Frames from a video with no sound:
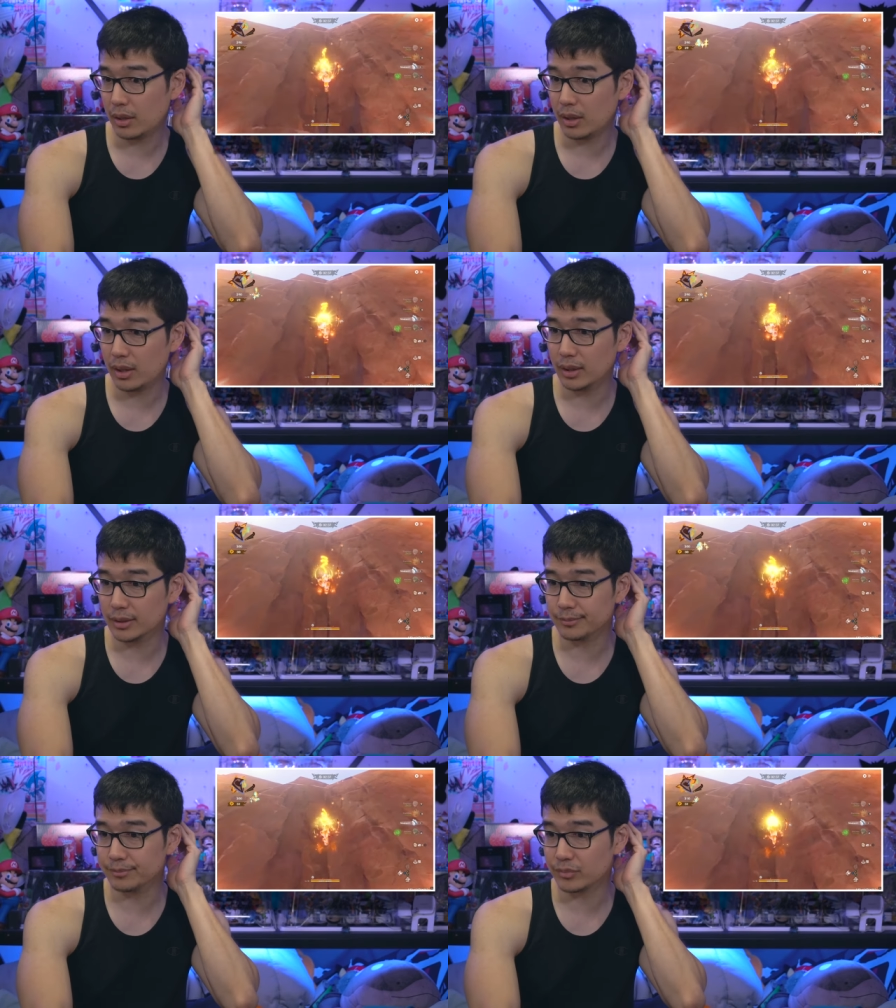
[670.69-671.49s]

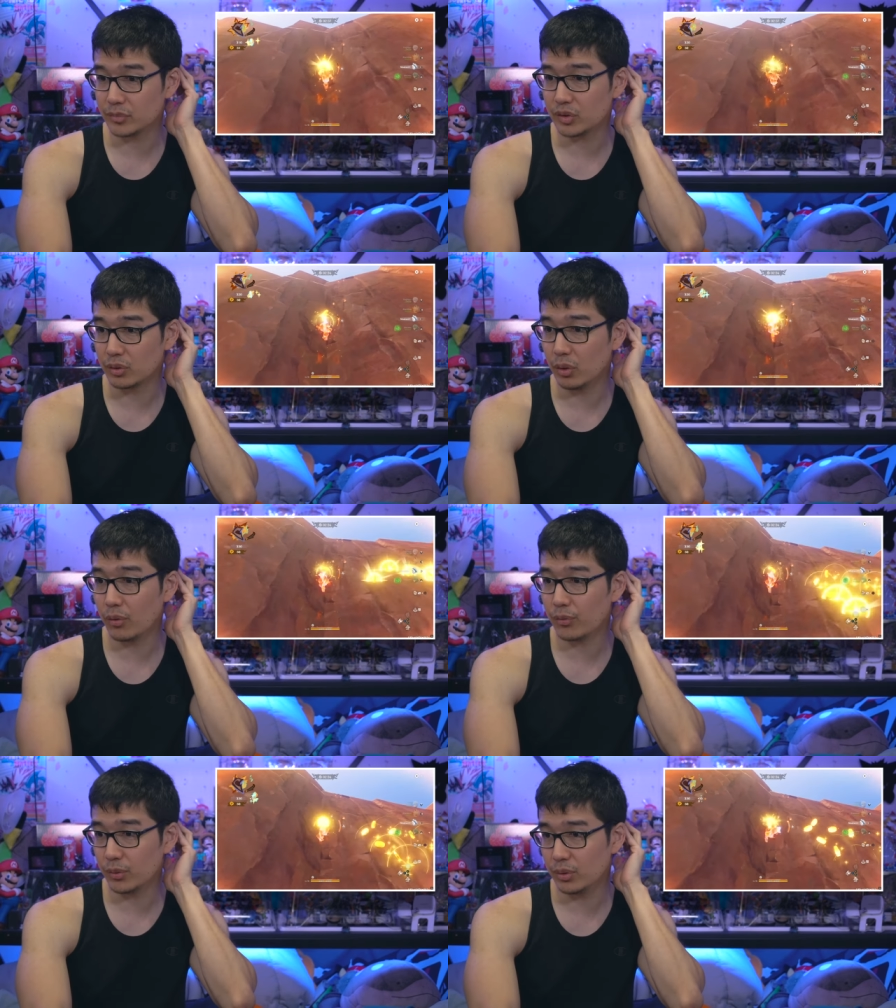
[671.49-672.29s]
um, to
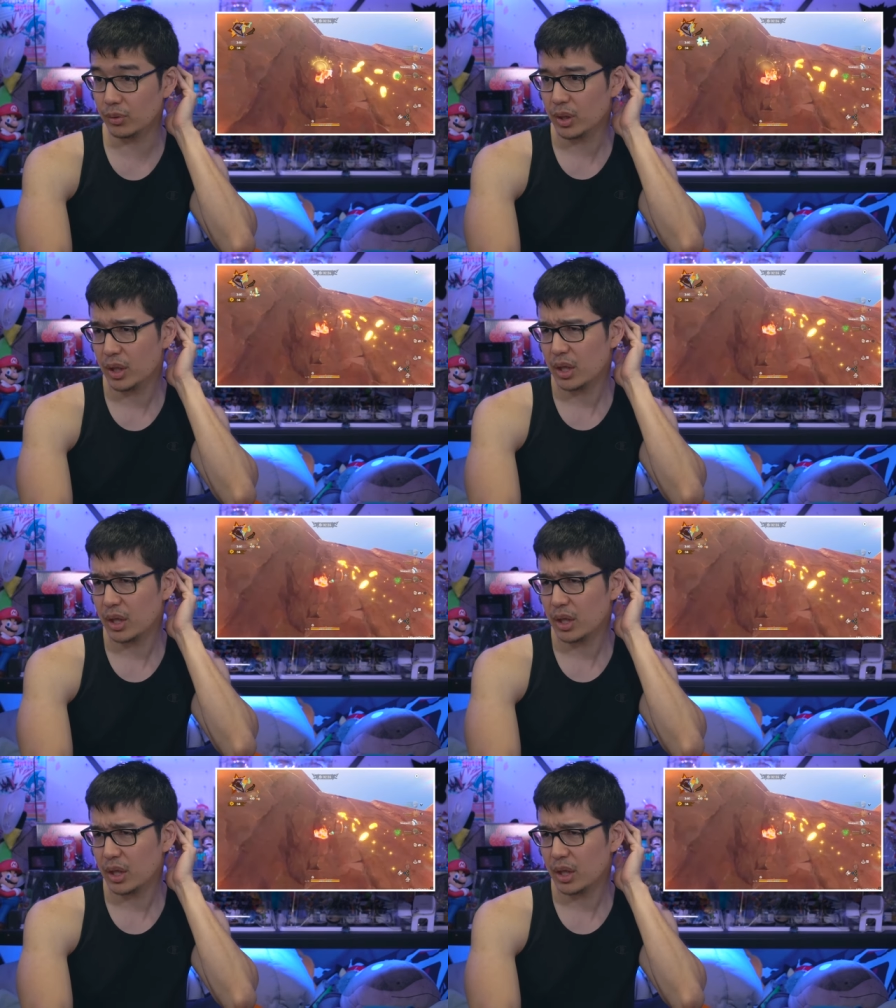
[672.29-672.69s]
go through.